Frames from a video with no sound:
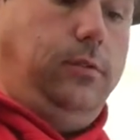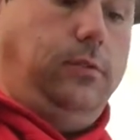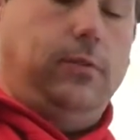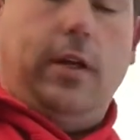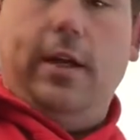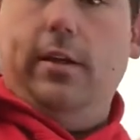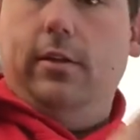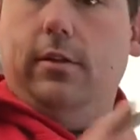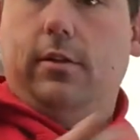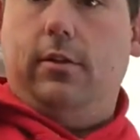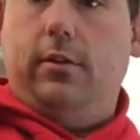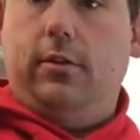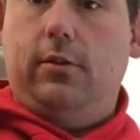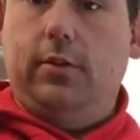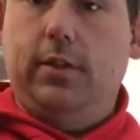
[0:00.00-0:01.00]
right
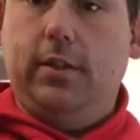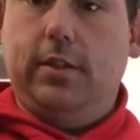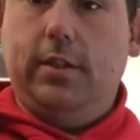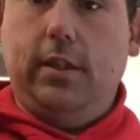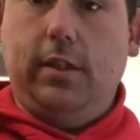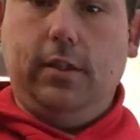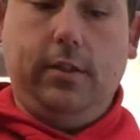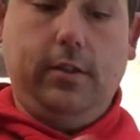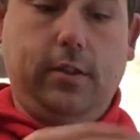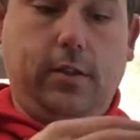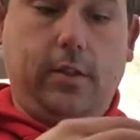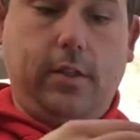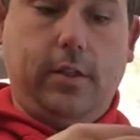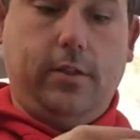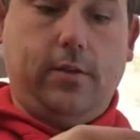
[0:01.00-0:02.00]
on the cylinder.
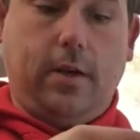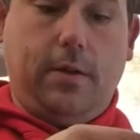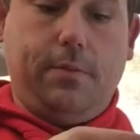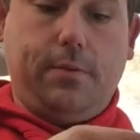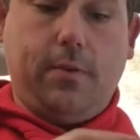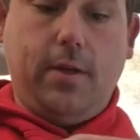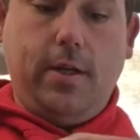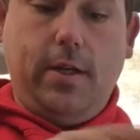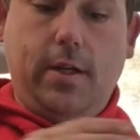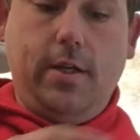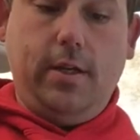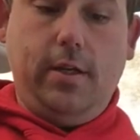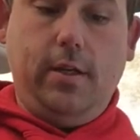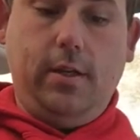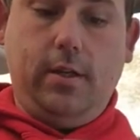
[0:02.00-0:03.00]
It drops right
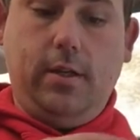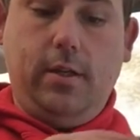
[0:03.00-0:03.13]
in,